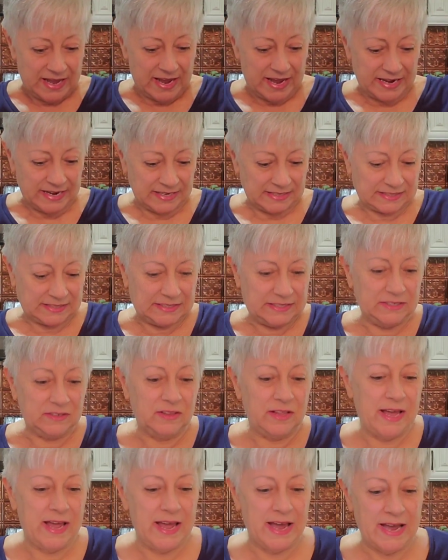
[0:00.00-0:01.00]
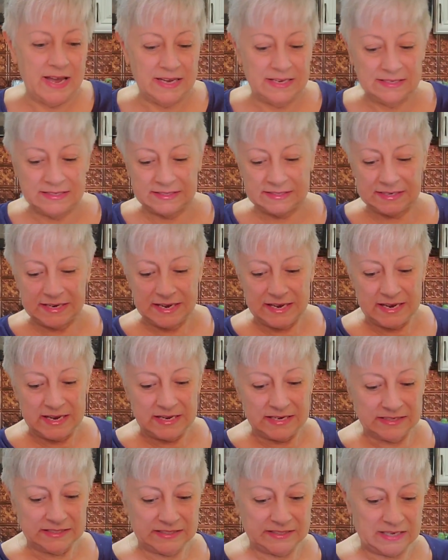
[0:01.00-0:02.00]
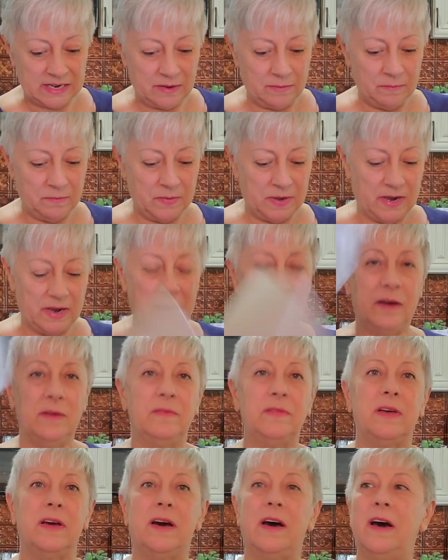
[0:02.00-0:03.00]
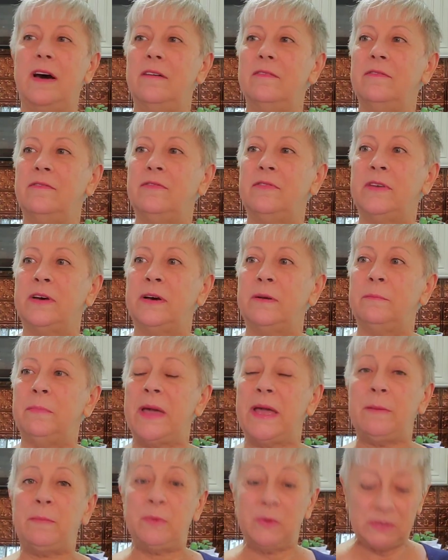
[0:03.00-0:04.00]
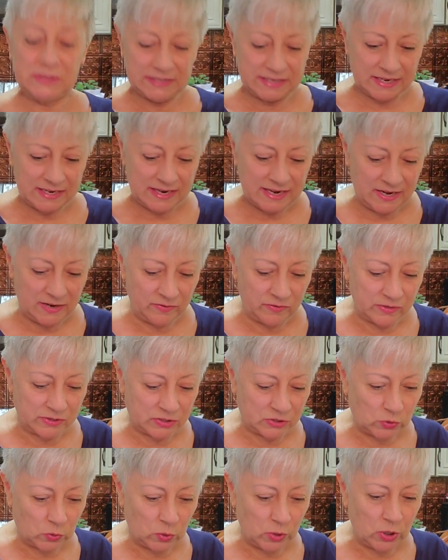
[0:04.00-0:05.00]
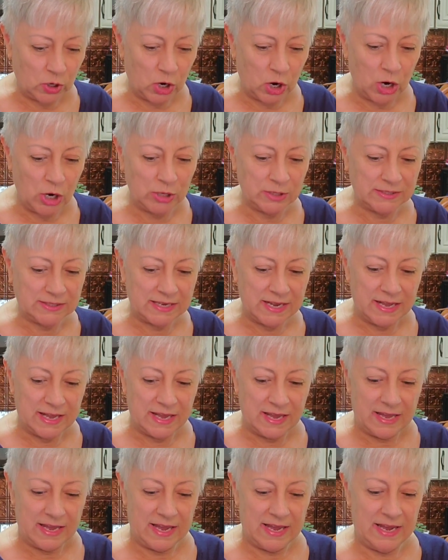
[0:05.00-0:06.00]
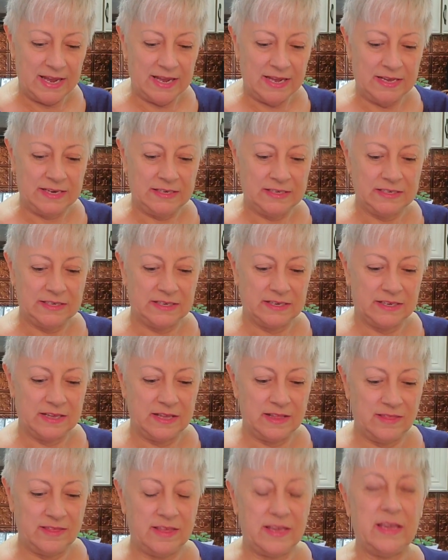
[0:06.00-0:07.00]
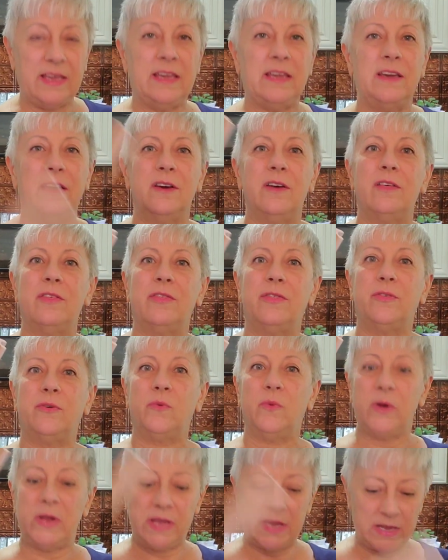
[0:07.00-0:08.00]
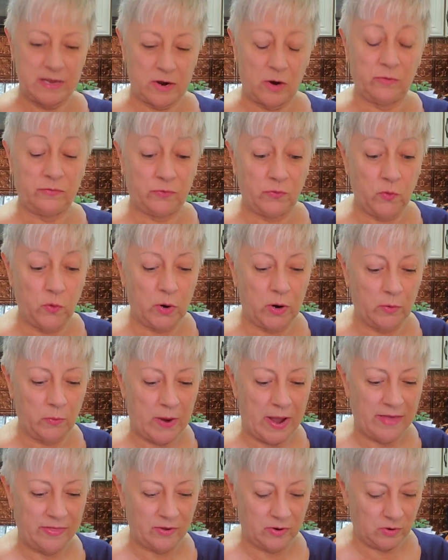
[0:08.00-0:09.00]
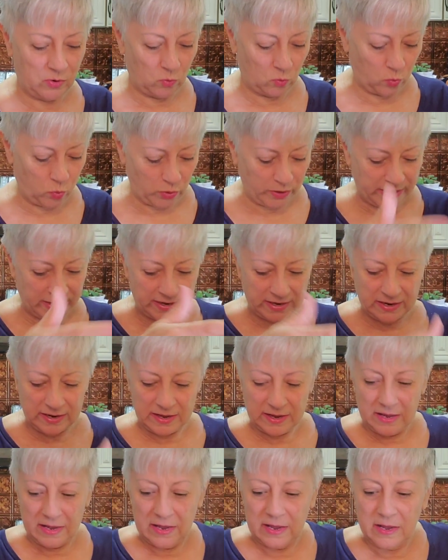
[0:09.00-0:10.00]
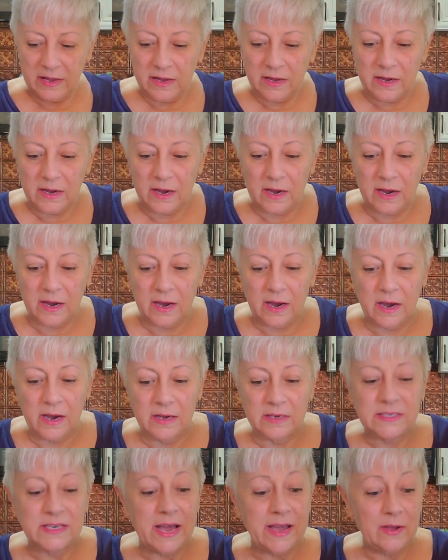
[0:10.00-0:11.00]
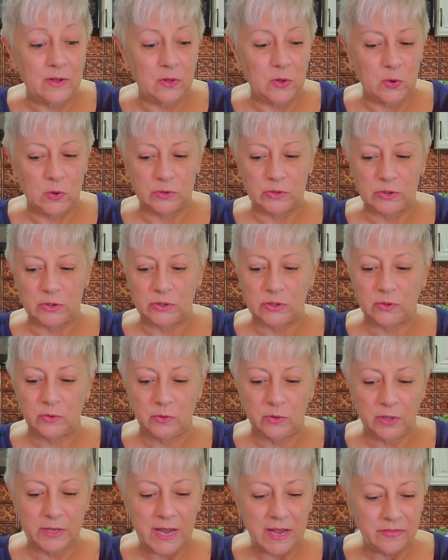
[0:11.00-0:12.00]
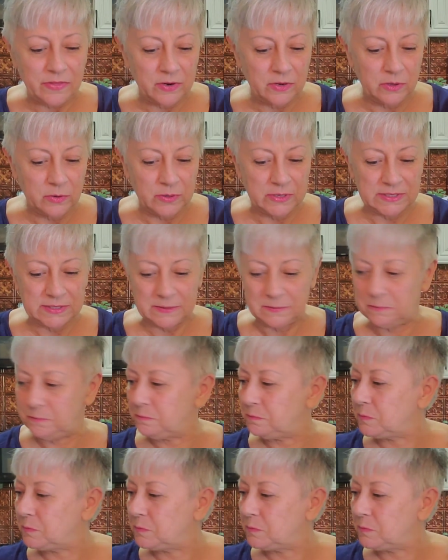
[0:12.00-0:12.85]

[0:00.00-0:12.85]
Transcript: And it still has some uh, of the papers in here, the scorecards, and the three, or four rather, wooden uh, tile holders. Look out there, Lewis.